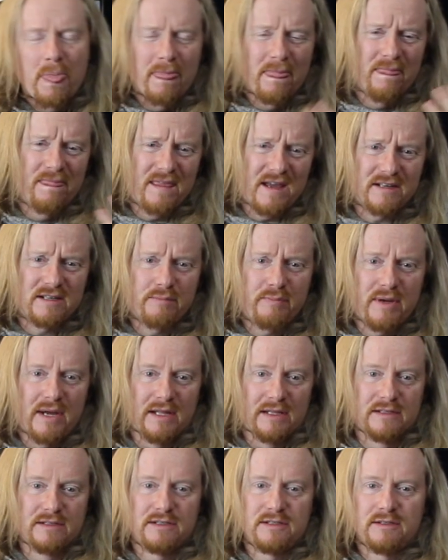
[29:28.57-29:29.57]
That
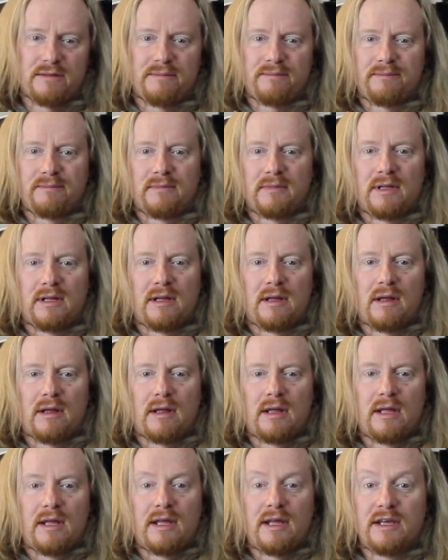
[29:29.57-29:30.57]
depends.
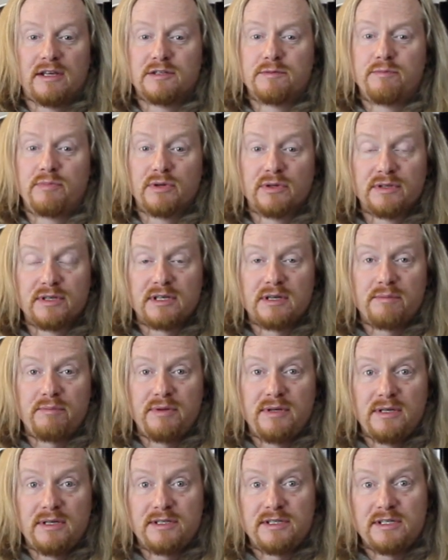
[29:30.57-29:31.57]
Is building a
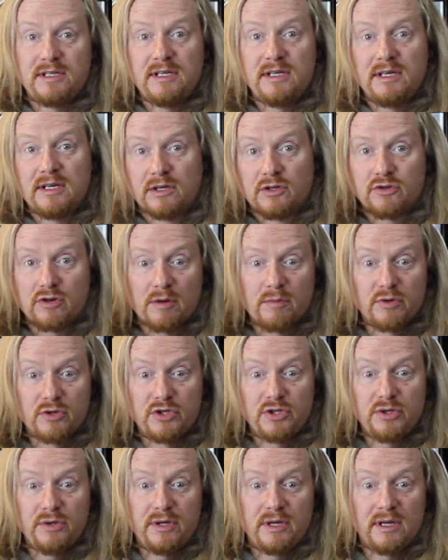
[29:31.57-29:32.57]
PC and
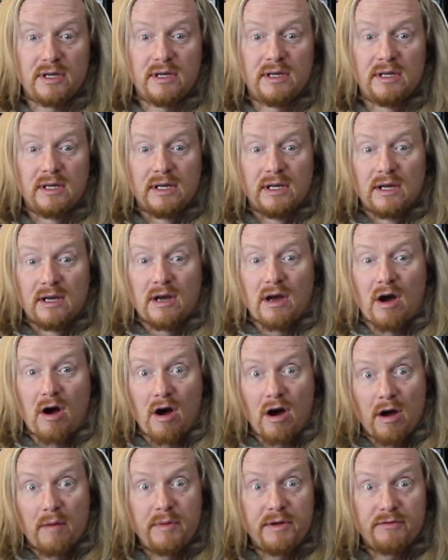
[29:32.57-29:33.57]
troubleshooting a
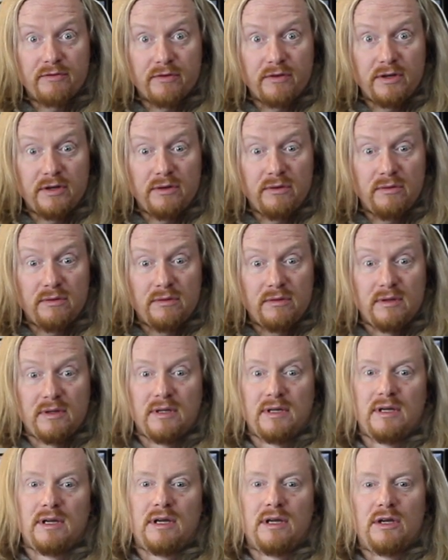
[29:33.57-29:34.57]
hobby for you?
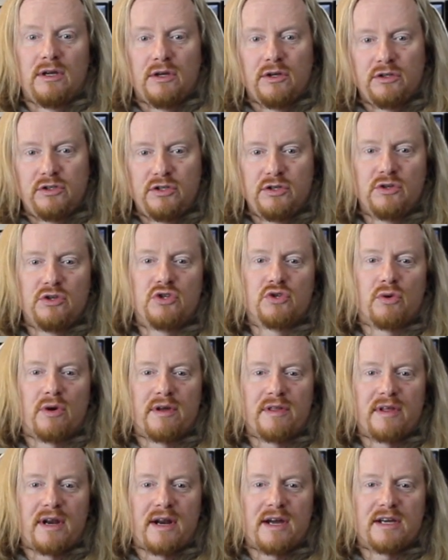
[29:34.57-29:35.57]
Do you enjoy
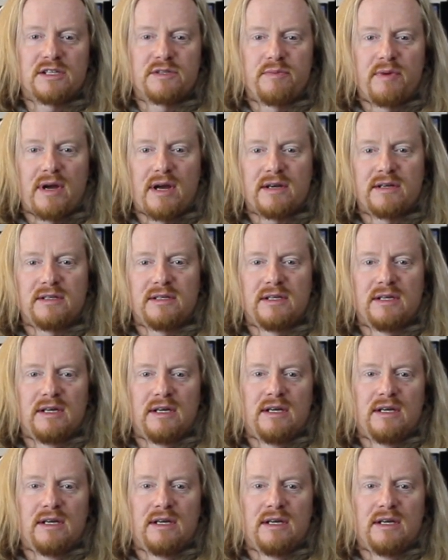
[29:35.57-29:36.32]
that aspect?